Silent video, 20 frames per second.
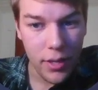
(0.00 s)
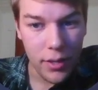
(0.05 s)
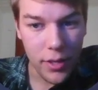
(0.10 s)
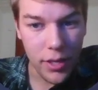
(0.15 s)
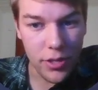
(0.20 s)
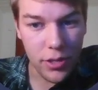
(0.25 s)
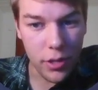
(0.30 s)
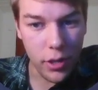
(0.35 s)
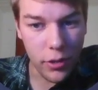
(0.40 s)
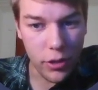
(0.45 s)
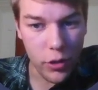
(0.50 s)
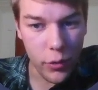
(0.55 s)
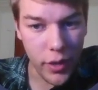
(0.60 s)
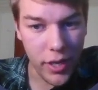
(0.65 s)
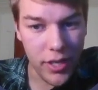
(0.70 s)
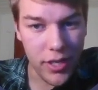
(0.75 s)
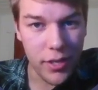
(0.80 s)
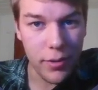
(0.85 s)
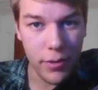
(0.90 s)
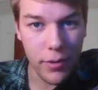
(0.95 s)
Let's go to
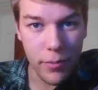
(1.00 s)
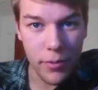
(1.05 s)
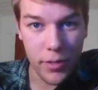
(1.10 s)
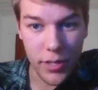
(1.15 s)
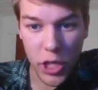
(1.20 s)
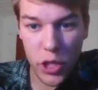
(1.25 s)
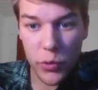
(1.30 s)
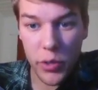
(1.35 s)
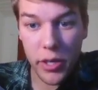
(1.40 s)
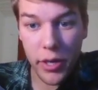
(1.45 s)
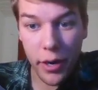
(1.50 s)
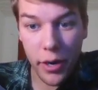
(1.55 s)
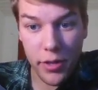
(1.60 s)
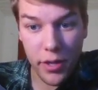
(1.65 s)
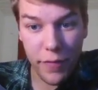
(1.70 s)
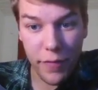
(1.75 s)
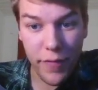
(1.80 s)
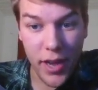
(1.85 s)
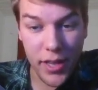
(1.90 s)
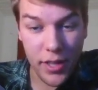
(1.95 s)
it. Disregard
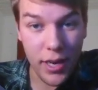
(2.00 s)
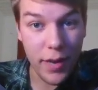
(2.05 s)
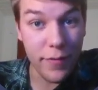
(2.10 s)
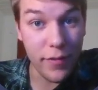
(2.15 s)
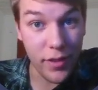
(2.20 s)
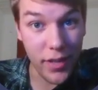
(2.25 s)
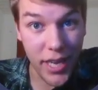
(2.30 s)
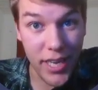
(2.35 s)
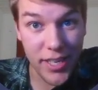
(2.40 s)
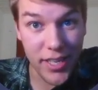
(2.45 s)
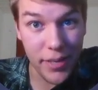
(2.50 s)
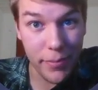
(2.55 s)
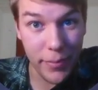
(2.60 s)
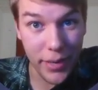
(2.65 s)
the fact that I've liked it